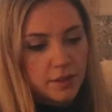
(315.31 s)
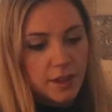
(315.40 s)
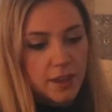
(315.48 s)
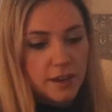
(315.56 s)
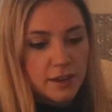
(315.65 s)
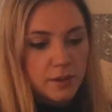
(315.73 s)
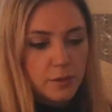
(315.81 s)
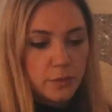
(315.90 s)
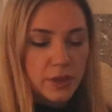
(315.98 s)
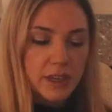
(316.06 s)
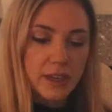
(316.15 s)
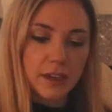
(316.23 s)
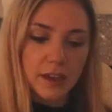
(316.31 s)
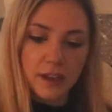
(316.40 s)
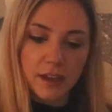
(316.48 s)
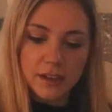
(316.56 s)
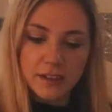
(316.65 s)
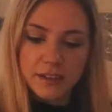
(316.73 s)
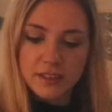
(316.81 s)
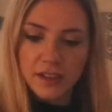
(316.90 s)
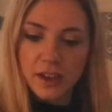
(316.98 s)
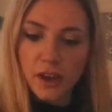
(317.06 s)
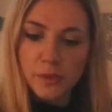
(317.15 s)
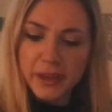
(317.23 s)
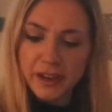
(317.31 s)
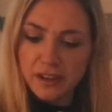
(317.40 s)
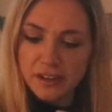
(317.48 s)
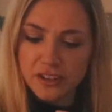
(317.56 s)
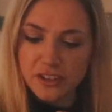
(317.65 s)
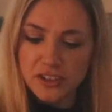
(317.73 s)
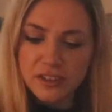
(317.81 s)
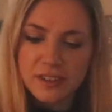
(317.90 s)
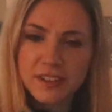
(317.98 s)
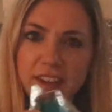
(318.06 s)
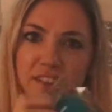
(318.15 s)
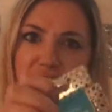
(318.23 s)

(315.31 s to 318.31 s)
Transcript: Then we got, oh my gosh, a